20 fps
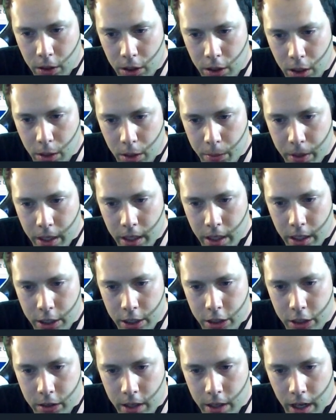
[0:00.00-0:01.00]
could be an
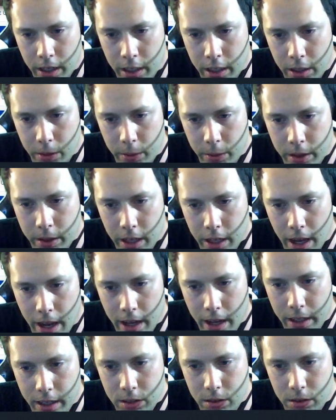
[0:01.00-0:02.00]
issue down here with the
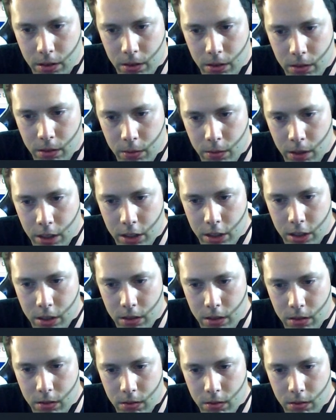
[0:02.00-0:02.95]
axle, which